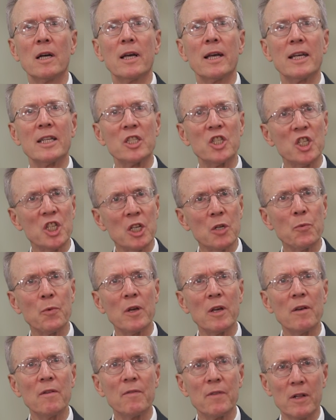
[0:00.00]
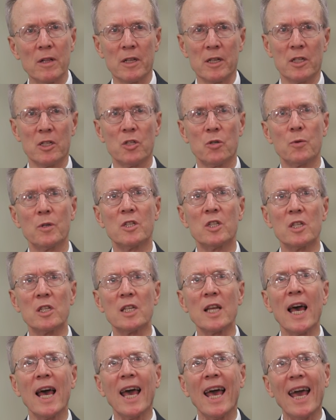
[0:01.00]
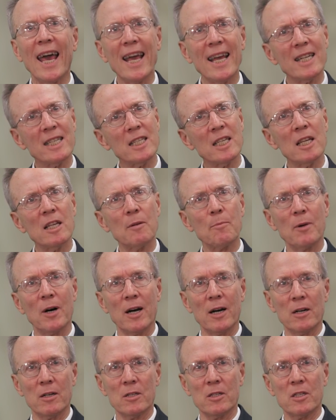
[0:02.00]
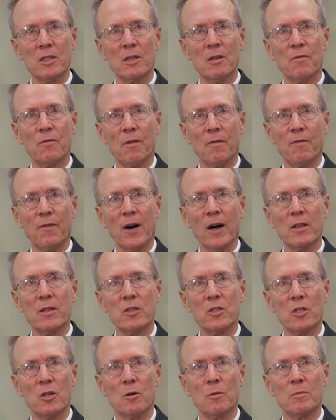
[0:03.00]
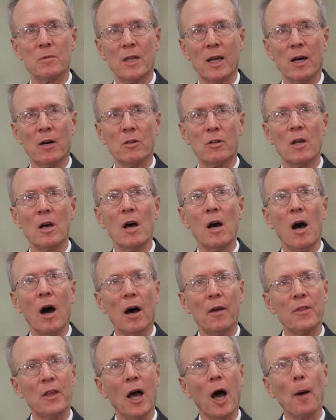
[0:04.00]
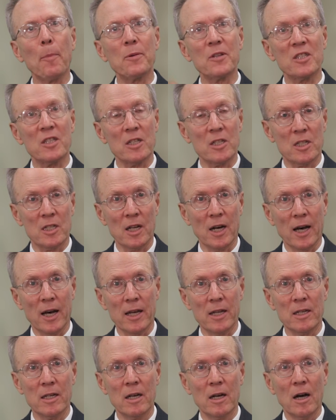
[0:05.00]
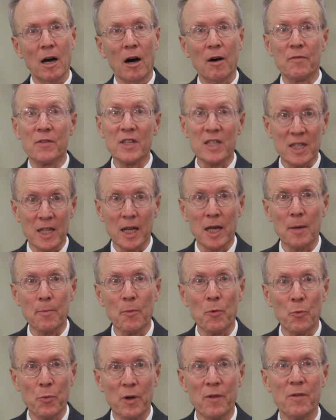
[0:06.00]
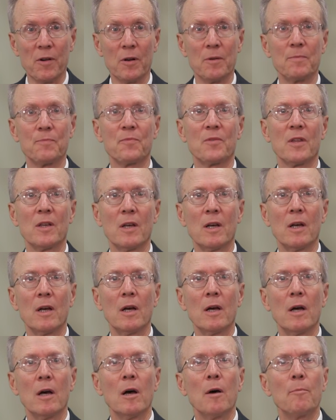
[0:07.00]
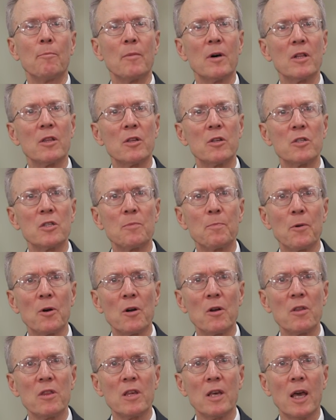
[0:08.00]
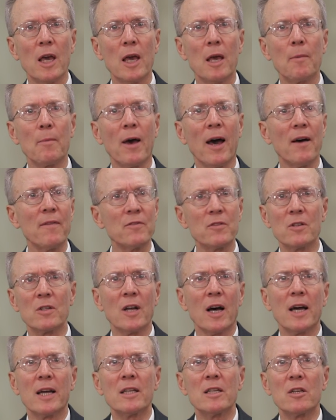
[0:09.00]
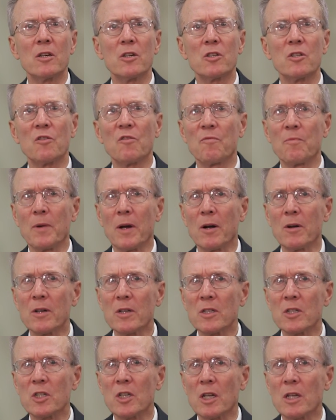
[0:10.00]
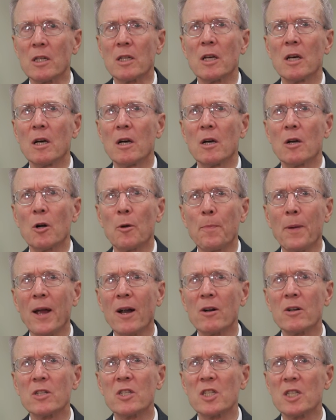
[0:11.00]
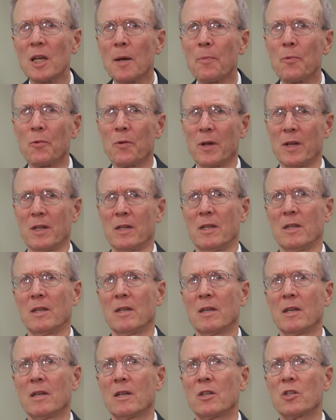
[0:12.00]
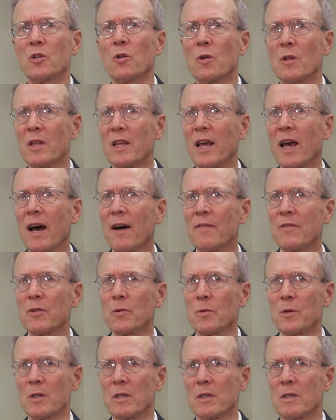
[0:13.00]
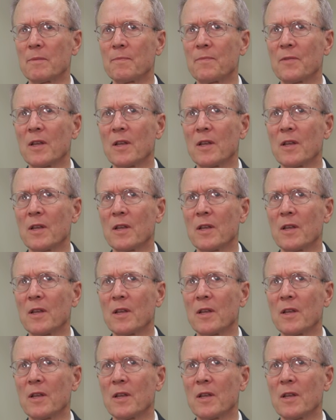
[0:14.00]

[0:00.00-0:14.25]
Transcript: in Shinwi village, which is 18 miles from father's hometown on the opposite side of the same river. Mother's birth came after 9 years of marriage, and her parents separated shortly afterward.